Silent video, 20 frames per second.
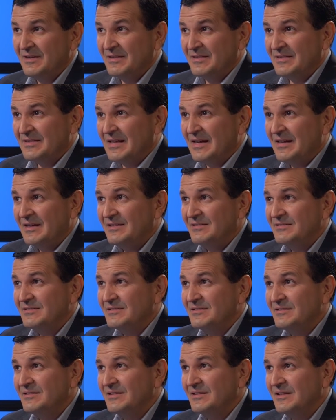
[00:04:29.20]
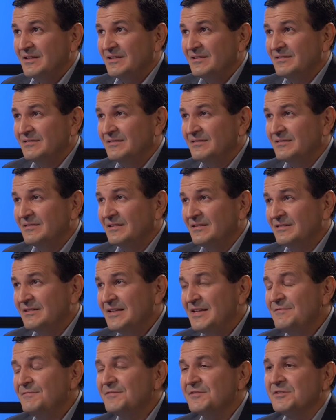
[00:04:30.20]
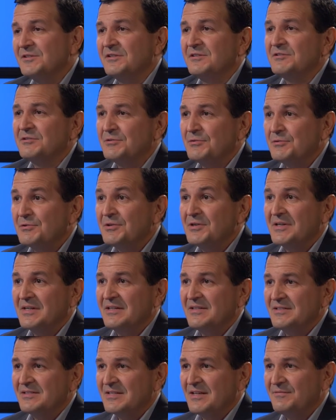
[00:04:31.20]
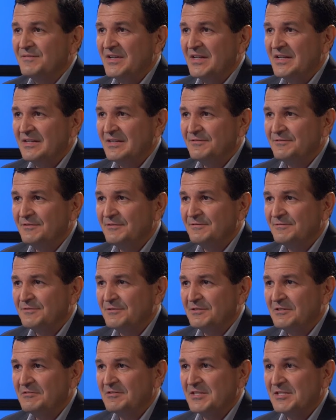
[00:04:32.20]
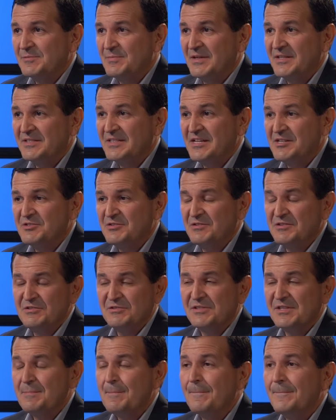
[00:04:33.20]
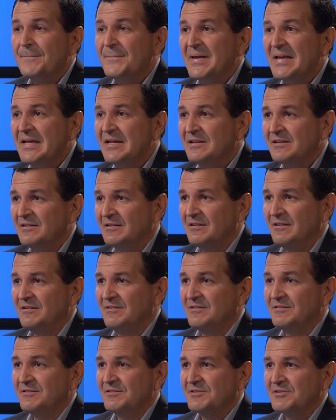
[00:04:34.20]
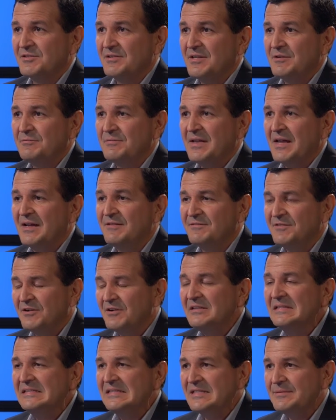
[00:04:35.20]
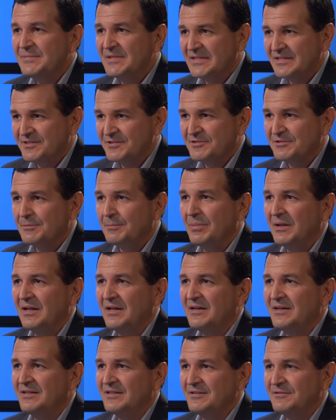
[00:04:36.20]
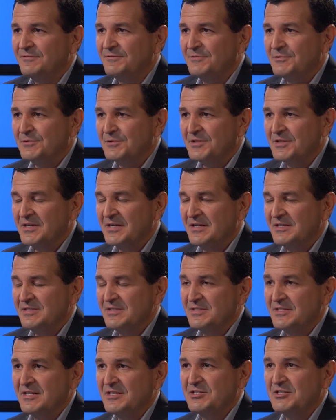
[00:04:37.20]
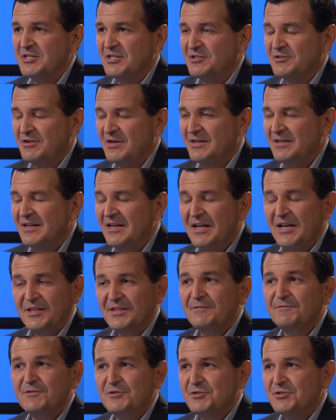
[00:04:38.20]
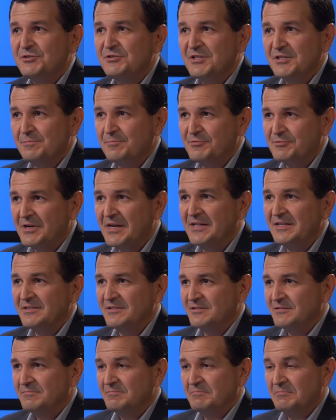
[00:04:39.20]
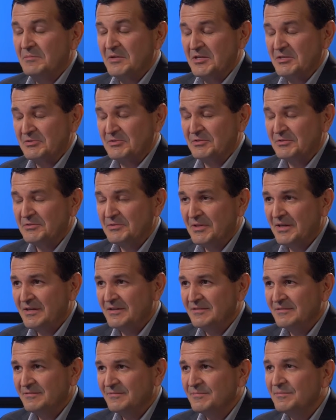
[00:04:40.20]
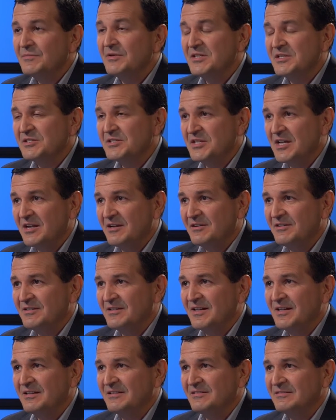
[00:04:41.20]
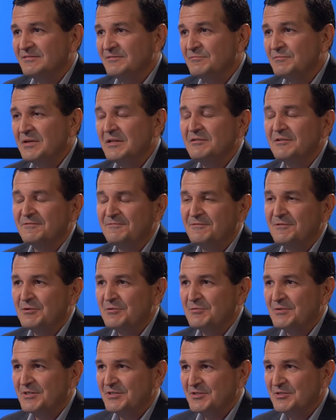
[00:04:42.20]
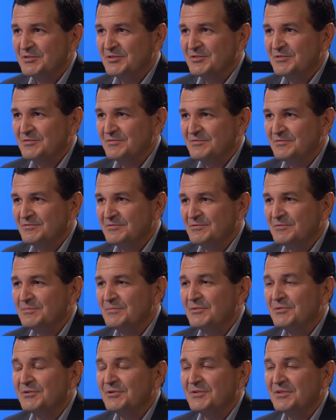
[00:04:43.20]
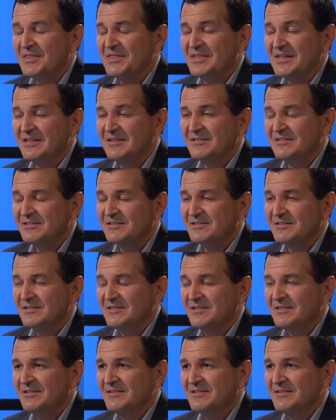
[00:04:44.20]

that gives us organs available for transplantation using pig lungs so that we have unlimited supply of organs, etc. The future is bright. It's not today, but it's there, and we look forward to more things